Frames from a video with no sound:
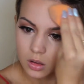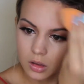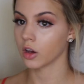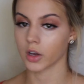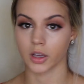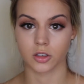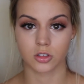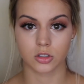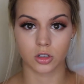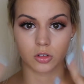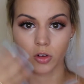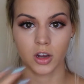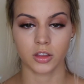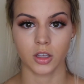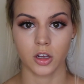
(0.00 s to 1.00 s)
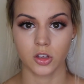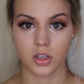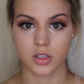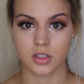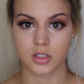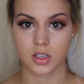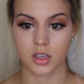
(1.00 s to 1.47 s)
Okay, so right there you
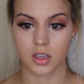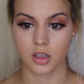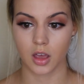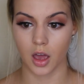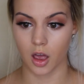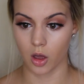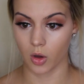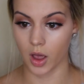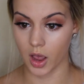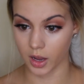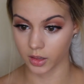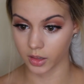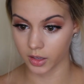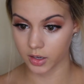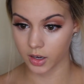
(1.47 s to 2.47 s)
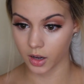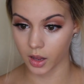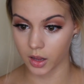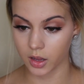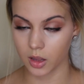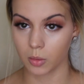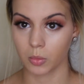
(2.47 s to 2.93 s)
can see how highlighted
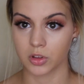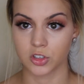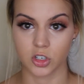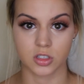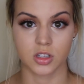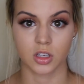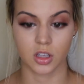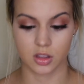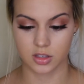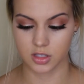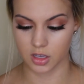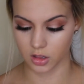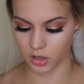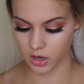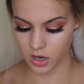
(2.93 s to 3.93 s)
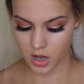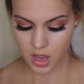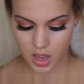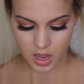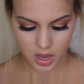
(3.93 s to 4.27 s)
I am with just the concealer.